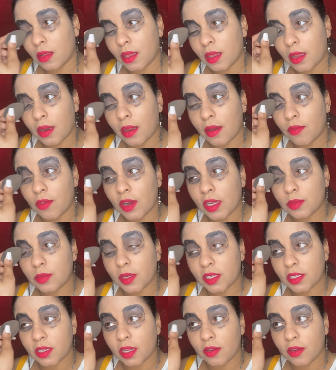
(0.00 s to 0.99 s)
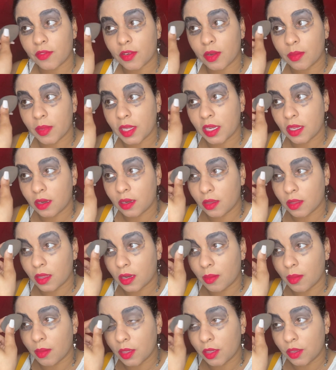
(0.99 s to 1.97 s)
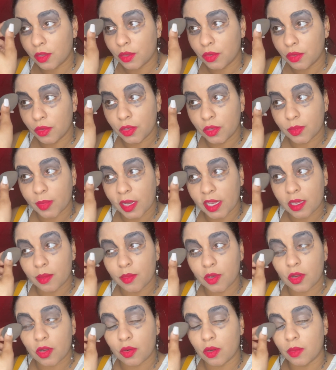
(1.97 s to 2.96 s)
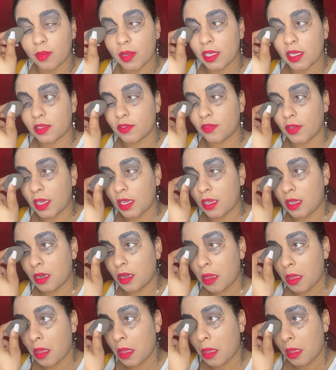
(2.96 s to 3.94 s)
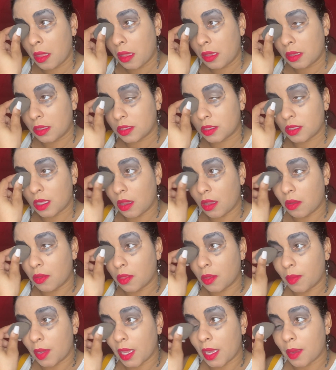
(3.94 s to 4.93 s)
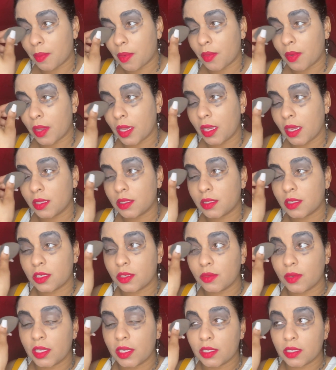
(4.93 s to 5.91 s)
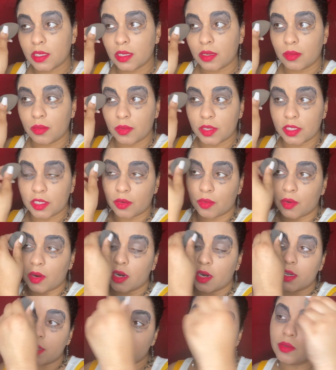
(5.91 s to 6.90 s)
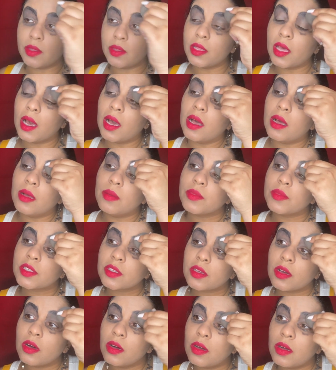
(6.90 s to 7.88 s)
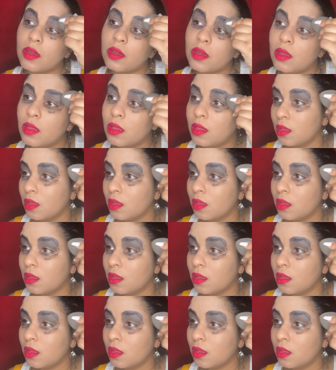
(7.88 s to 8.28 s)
that have watched my channel for a minute know that I'm a huge My Chemical Romance fan. So the Black Parade situation with Gerard doing the skull.